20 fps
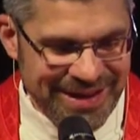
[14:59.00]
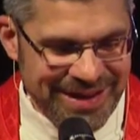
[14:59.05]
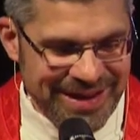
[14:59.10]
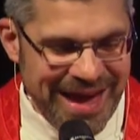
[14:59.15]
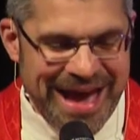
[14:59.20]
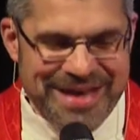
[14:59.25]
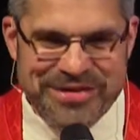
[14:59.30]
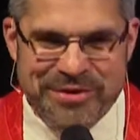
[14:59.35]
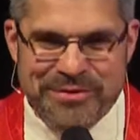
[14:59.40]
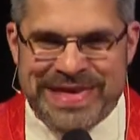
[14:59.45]

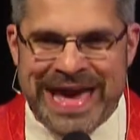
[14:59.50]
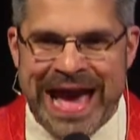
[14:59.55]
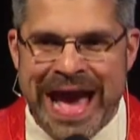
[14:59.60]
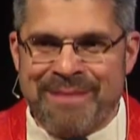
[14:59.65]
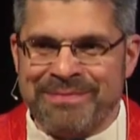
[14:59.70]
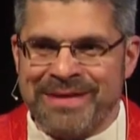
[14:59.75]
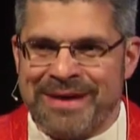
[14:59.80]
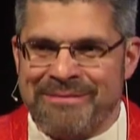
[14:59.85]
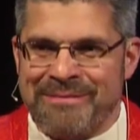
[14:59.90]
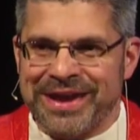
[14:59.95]
As it was
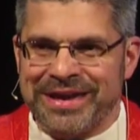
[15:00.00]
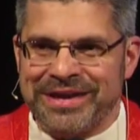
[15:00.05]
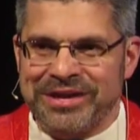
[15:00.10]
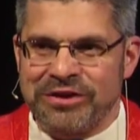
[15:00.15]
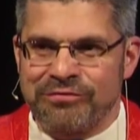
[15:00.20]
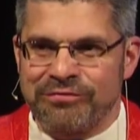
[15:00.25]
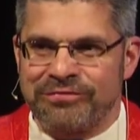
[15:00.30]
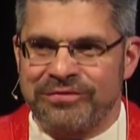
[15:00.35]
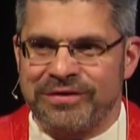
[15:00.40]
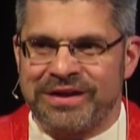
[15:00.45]
happening, I'm like,
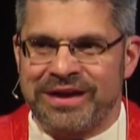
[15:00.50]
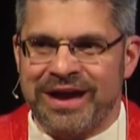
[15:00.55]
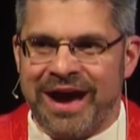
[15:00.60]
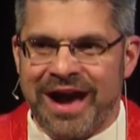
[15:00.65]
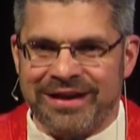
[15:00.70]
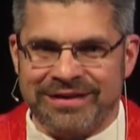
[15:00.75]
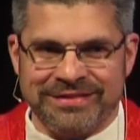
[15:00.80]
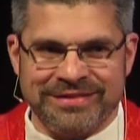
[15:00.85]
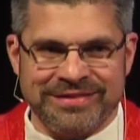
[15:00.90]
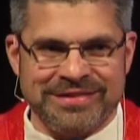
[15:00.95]
you've got
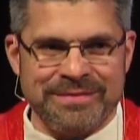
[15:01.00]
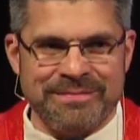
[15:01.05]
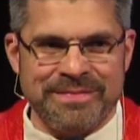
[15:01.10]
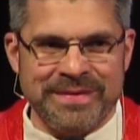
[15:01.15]
to be